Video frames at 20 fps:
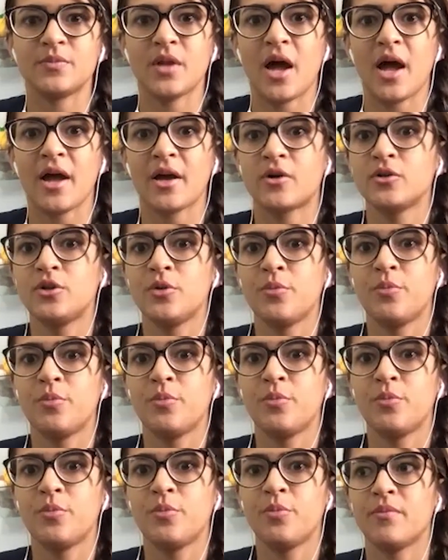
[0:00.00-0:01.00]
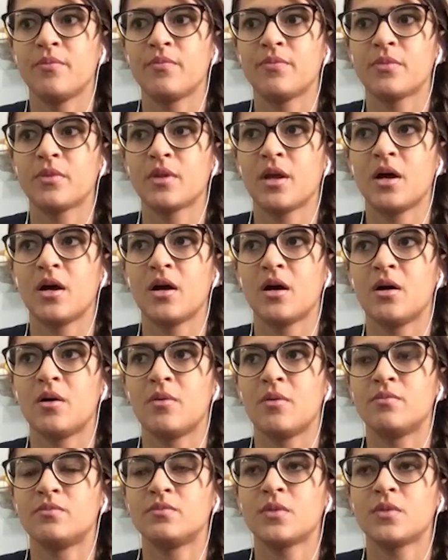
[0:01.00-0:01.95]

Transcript: I could be. Um,